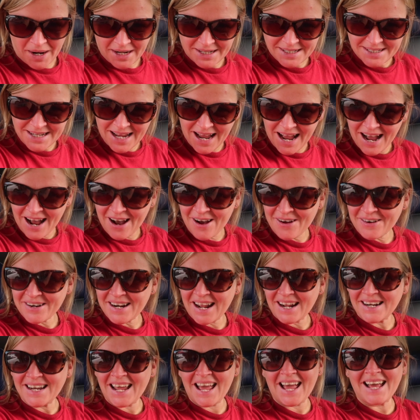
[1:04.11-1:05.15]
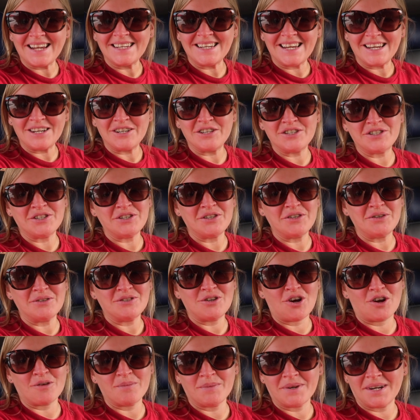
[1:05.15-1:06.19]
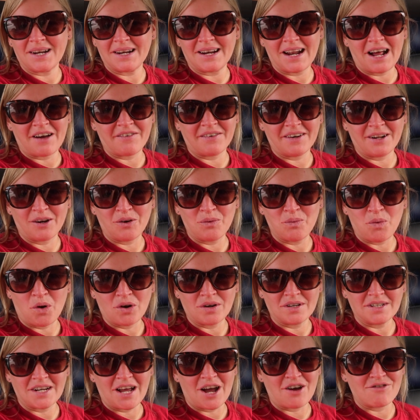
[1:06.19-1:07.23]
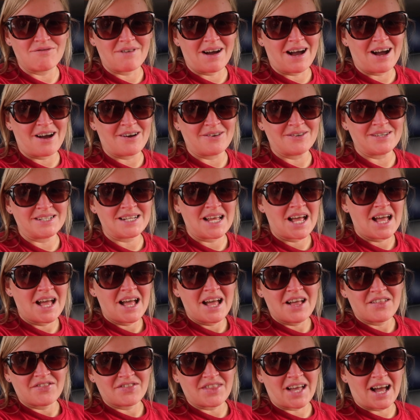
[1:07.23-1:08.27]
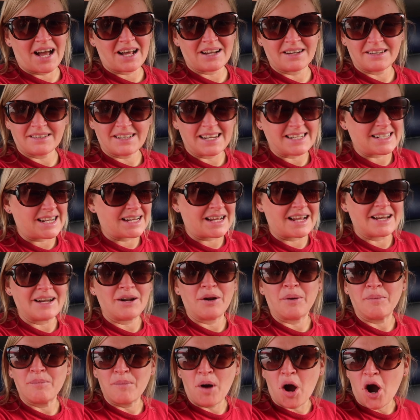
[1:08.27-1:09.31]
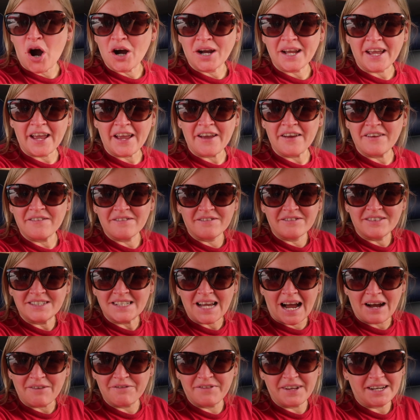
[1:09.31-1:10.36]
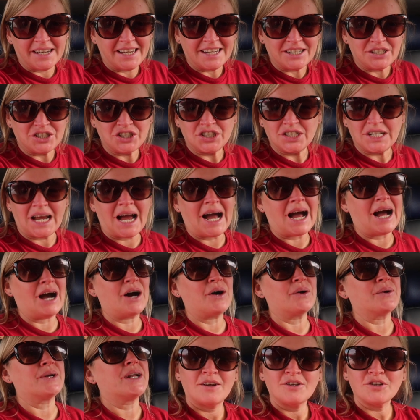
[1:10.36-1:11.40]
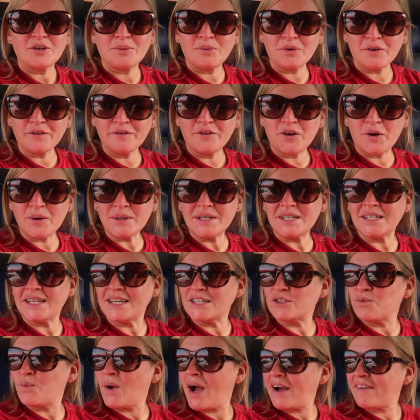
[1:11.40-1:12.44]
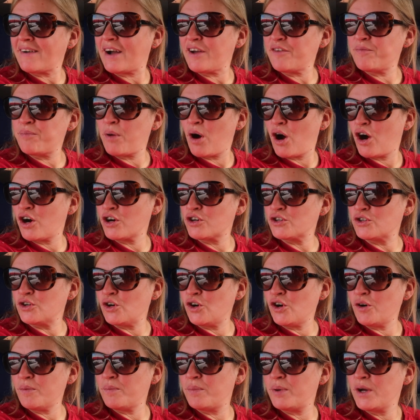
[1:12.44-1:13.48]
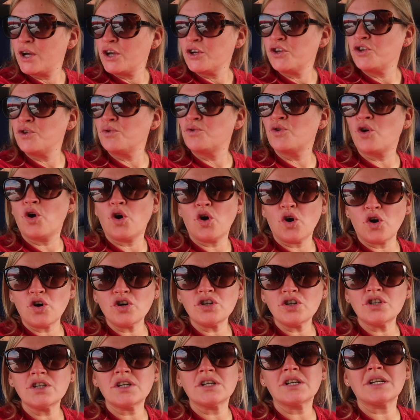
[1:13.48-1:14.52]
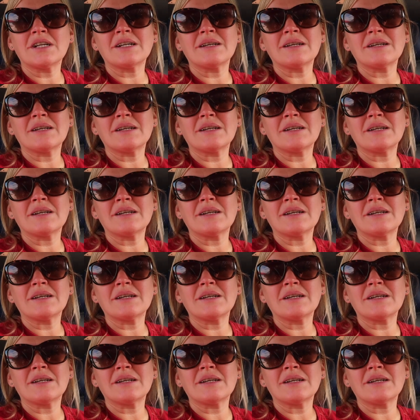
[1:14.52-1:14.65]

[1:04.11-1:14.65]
back down and head into Todmorden and have a little wander around that. It's like a little market, village, town. So I'm looking forward to this. Where I've parked up, you could